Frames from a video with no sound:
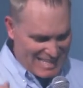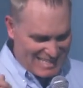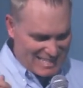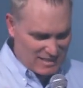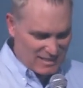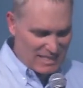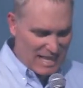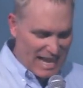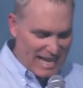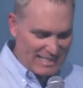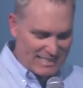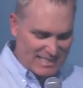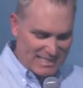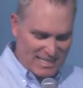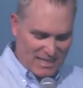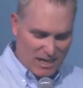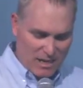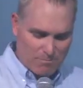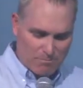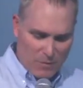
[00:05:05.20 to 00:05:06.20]
as
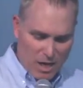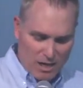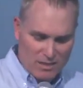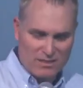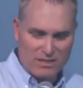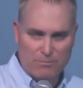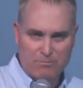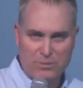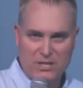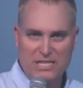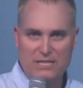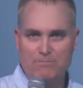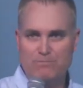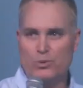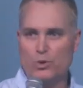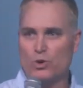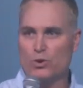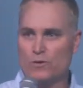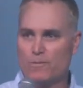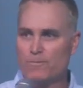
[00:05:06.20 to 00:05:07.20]
lights among the
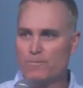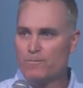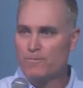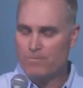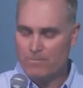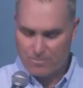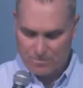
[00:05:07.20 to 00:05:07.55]
people